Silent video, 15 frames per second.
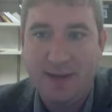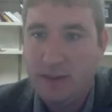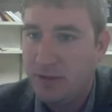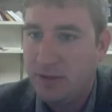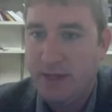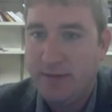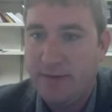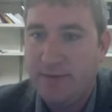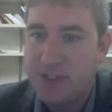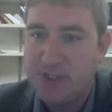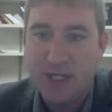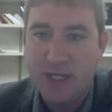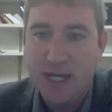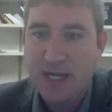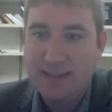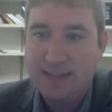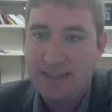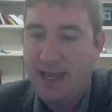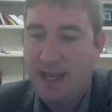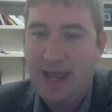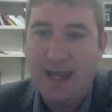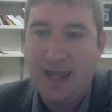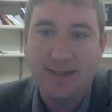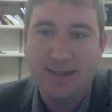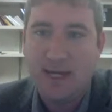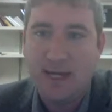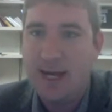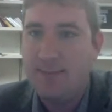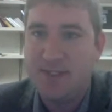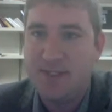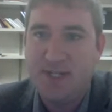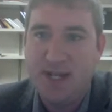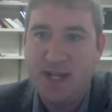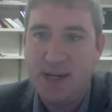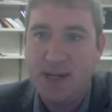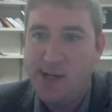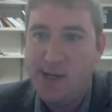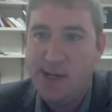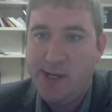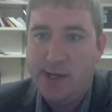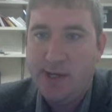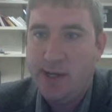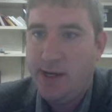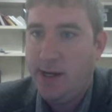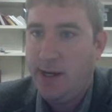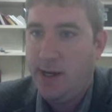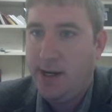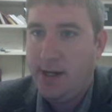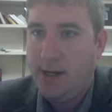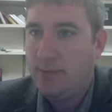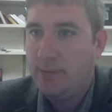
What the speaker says: You can even just say, hey, at the timestamp, what